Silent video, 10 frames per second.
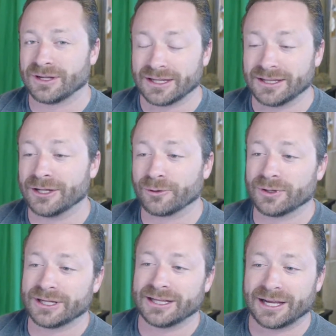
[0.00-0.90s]
And then
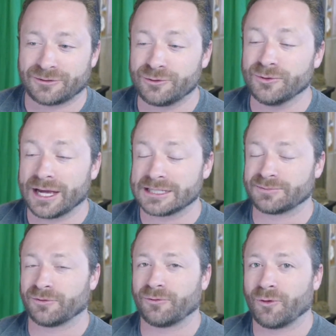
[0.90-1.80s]
literally like 2 days
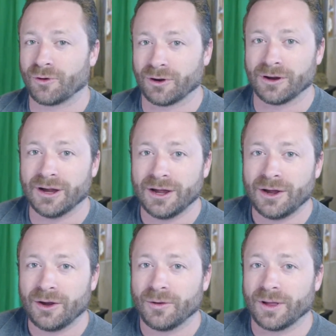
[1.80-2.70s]
before,
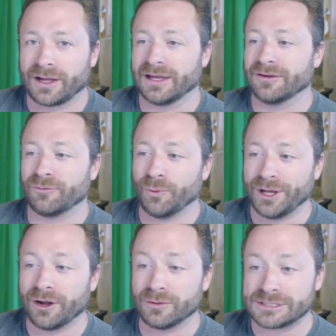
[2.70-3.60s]
like, if we
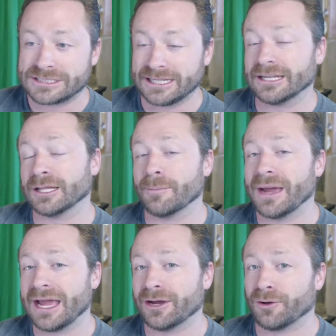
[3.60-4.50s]
don't see it in the
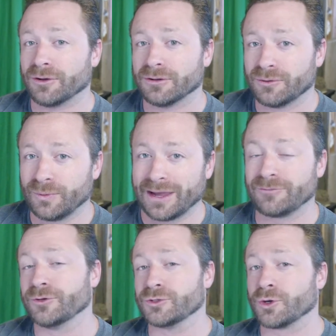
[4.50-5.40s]
mail, we have
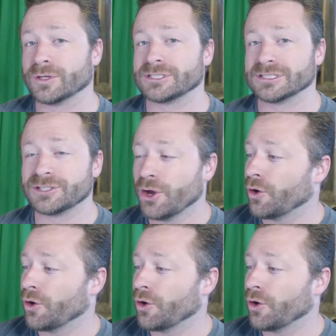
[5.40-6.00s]
two choices.